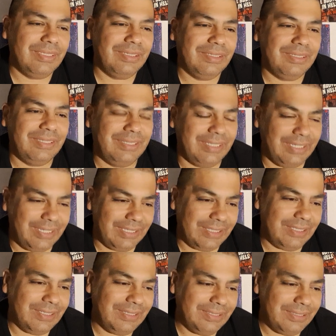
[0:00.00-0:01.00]
and they get
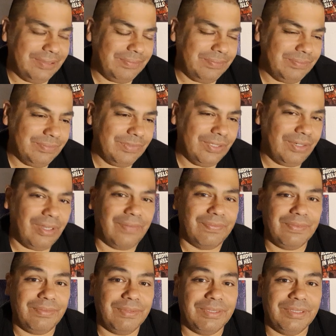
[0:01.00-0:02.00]
the
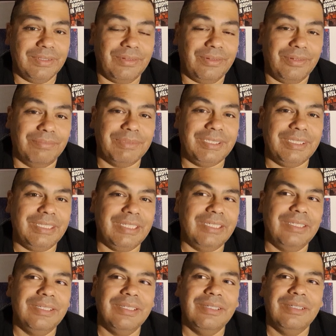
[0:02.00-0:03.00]
coffin with the corpse in it.
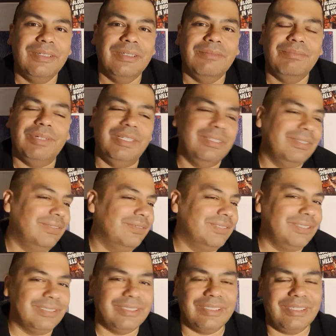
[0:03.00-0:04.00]
But
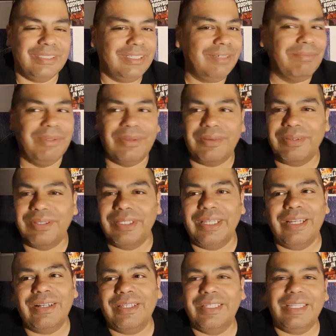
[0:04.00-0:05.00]
just them going
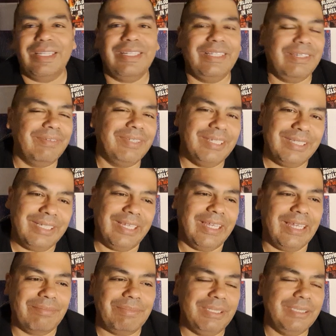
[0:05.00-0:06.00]
there, getting everything that
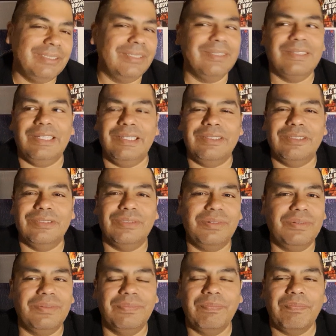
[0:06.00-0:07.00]
happens, like there's
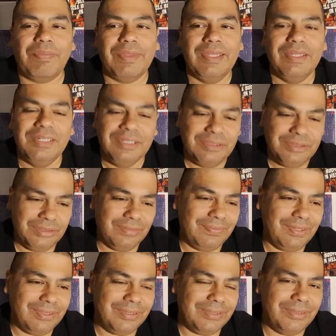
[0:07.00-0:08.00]
no, so
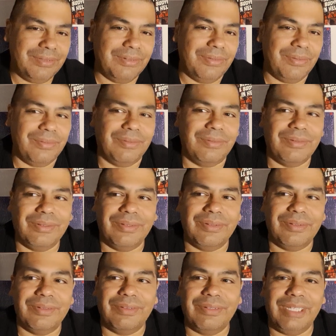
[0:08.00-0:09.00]
far there's no
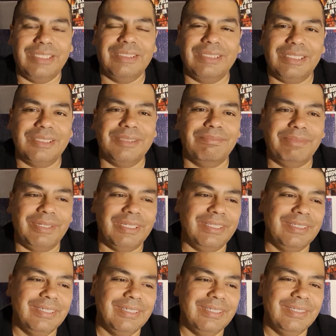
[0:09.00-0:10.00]
gore or craziness, but
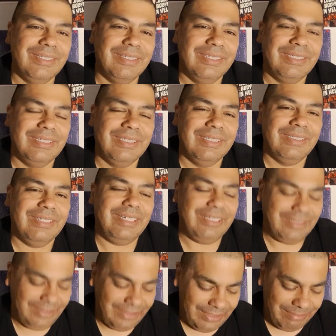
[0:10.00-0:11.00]

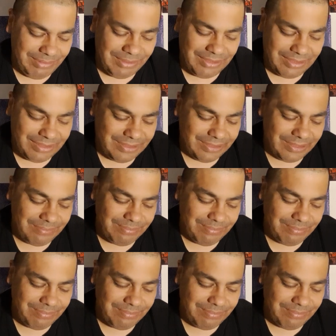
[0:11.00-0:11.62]
man, Laymon can set